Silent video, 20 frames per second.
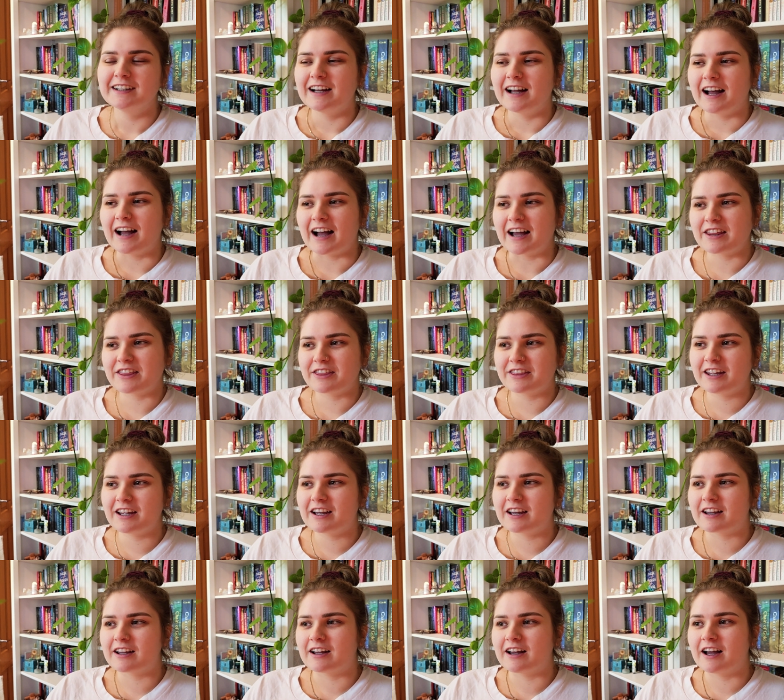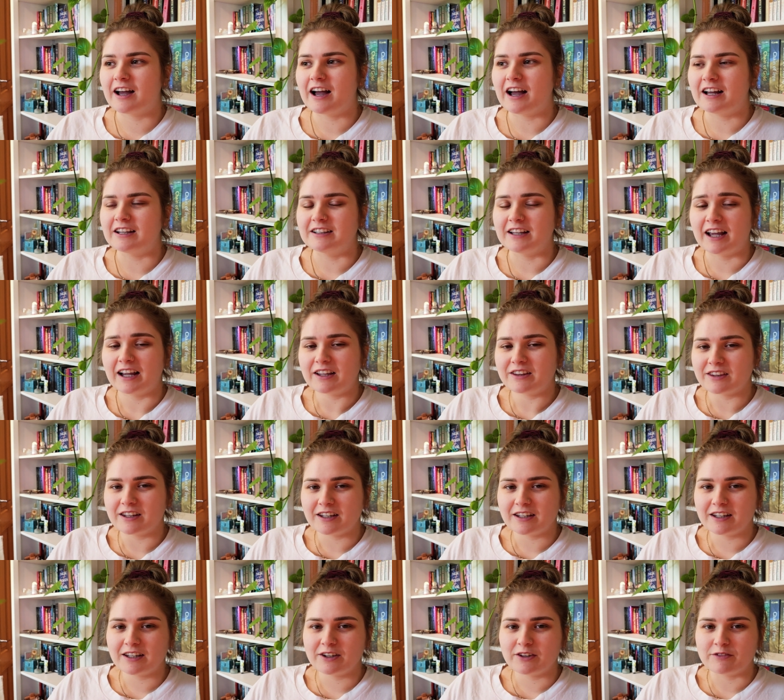I think I like
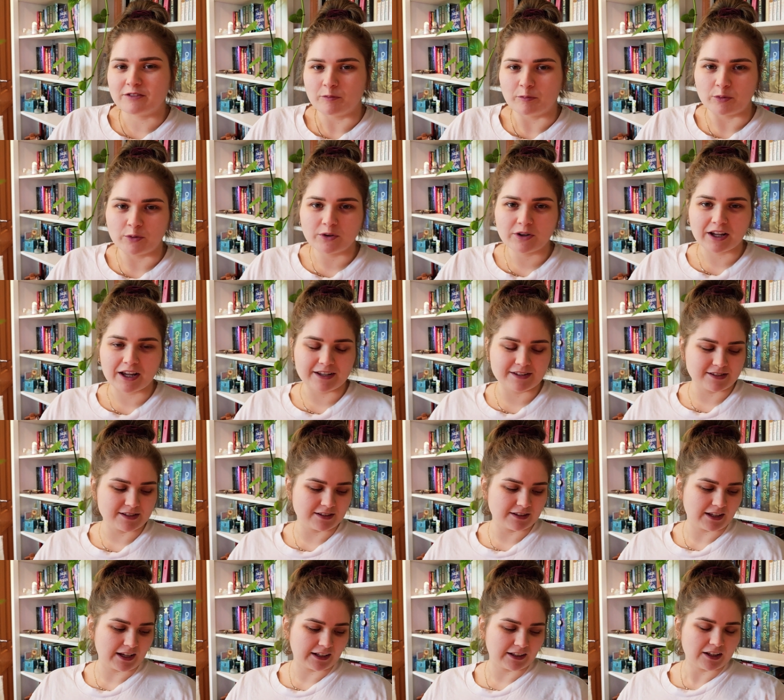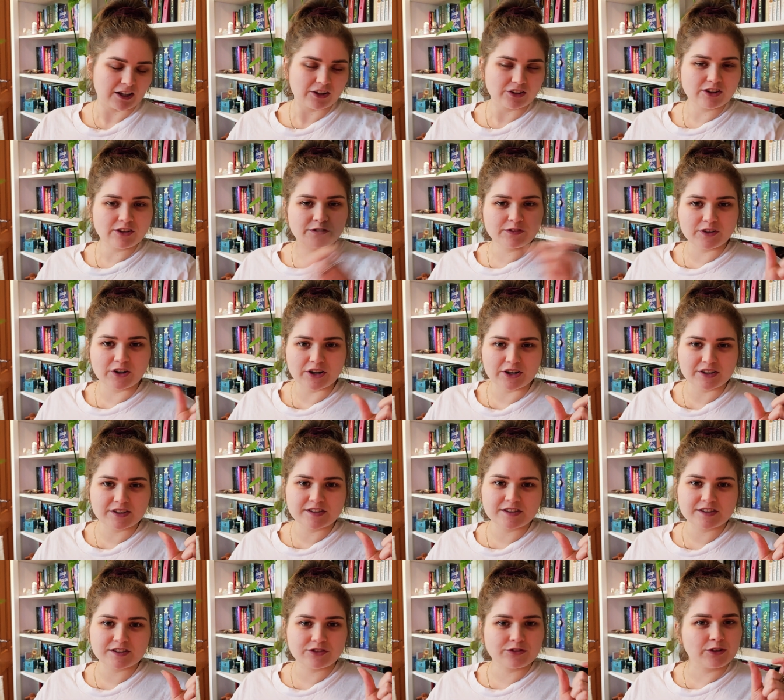thinking of the book as in like the
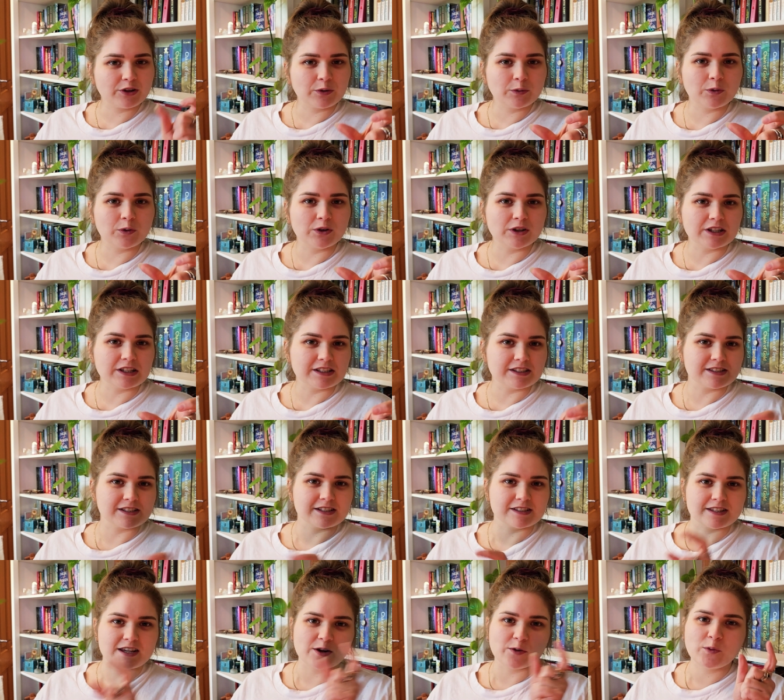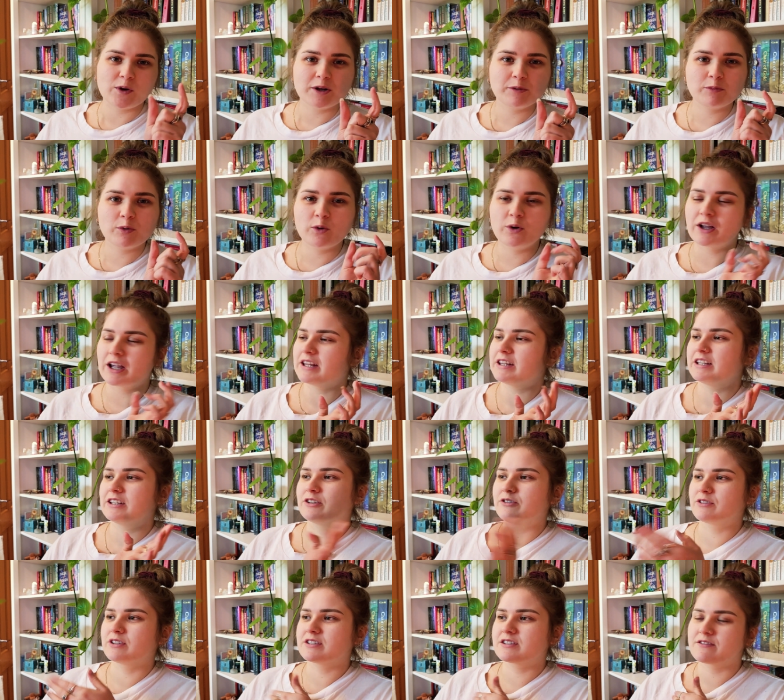first three quarters is like one book and then the
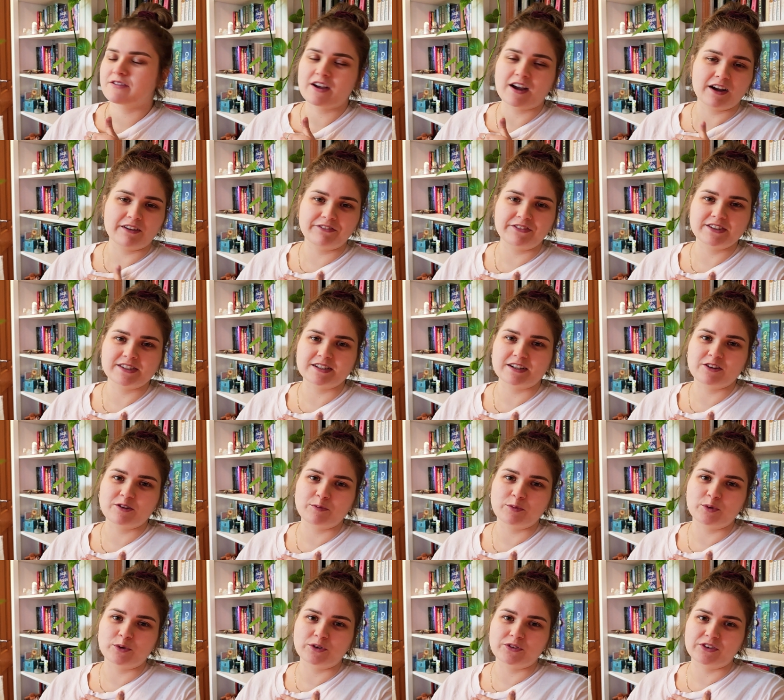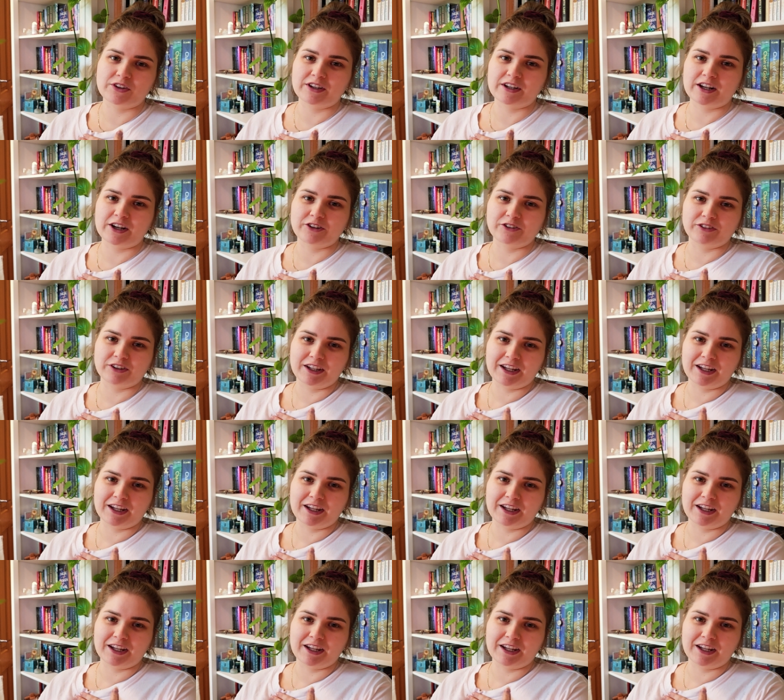rest of the half is another book that I don't really